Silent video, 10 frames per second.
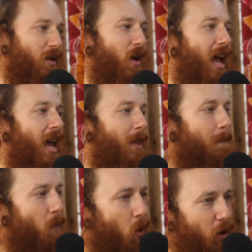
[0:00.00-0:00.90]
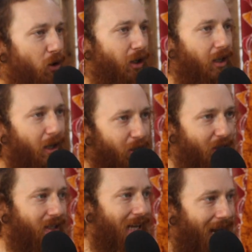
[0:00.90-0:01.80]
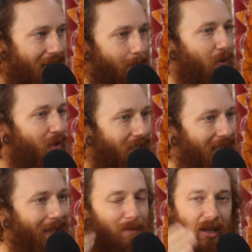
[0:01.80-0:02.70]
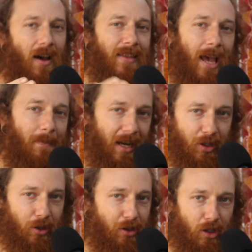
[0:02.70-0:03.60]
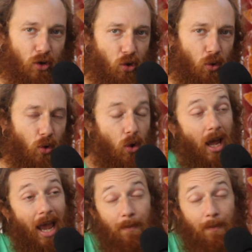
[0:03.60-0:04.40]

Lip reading: So the more you can understand and perceive beyond that matrix control